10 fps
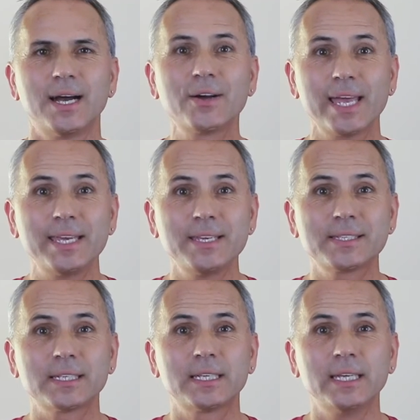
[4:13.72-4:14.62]
Okay,
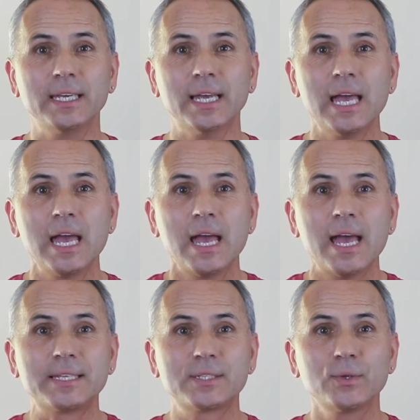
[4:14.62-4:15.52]
here's the key.
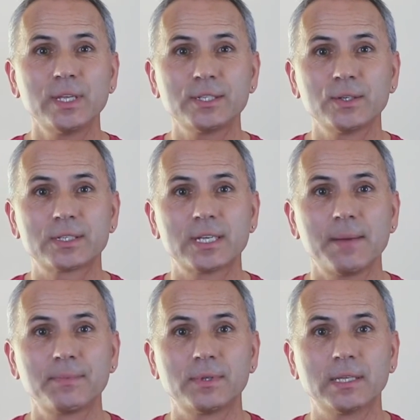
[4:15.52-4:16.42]
As soon as you
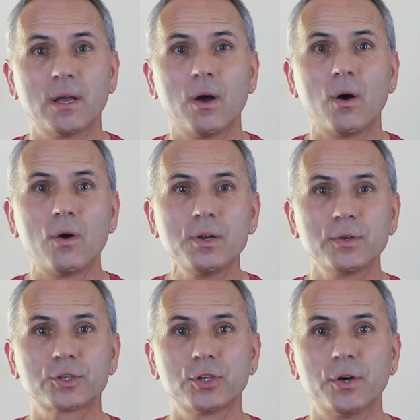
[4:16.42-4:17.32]
accept that all
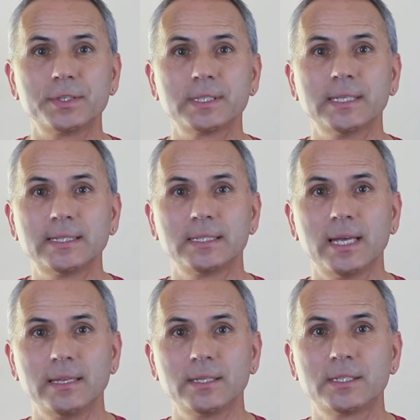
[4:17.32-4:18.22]
your choices
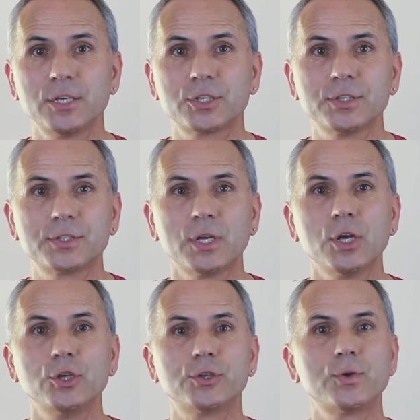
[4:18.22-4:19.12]
and decisions
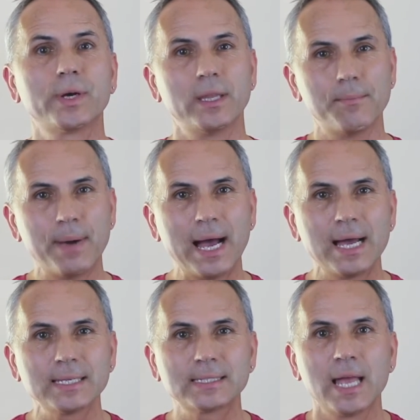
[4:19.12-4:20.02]
you took in the
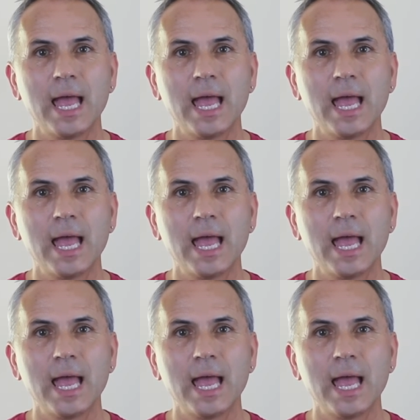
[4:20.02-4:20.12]
past